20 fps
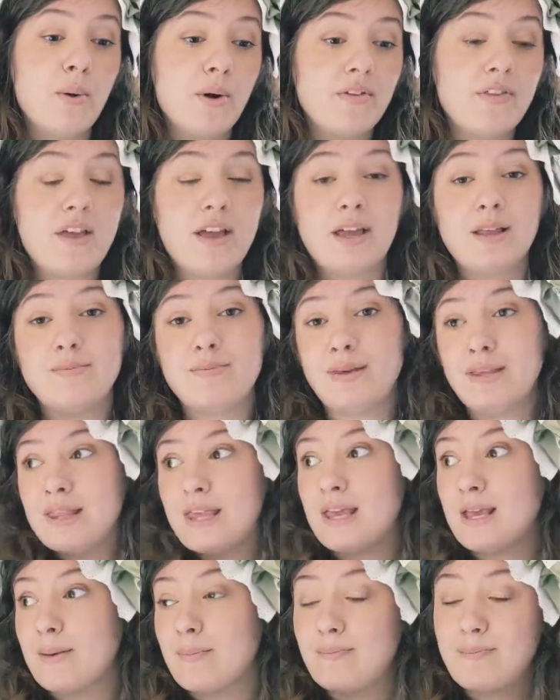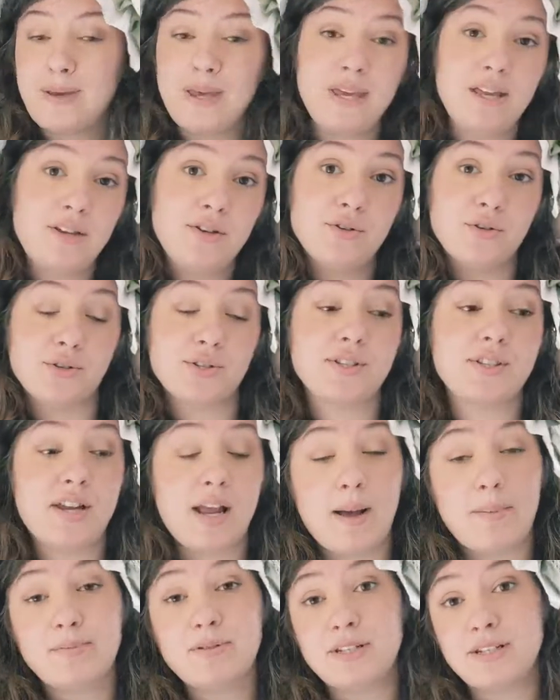or they can be like pinned or
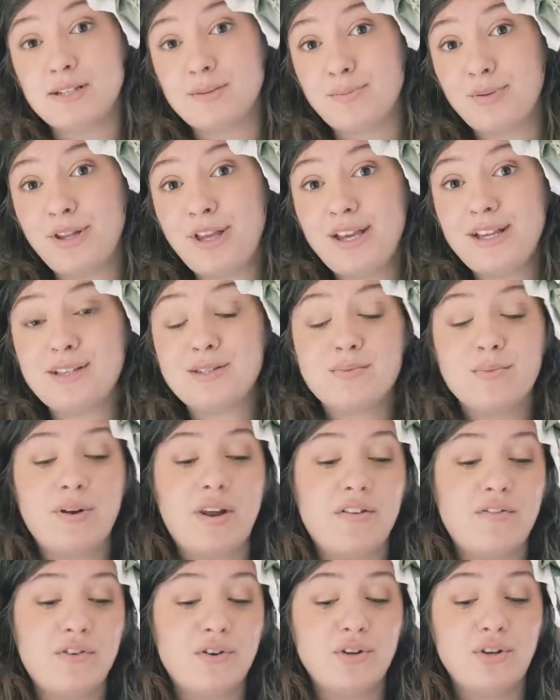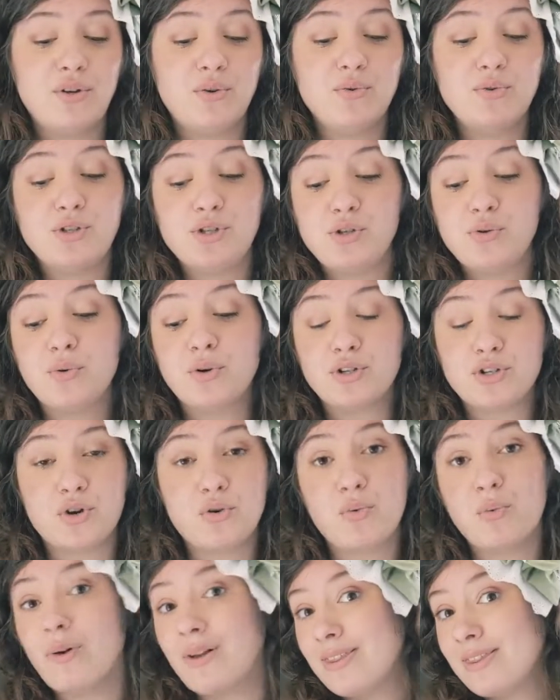snapped into place whenever you do or
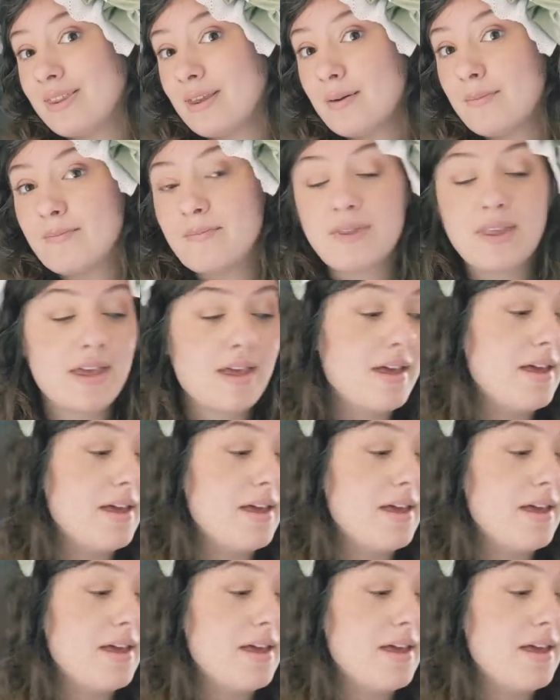don't want them.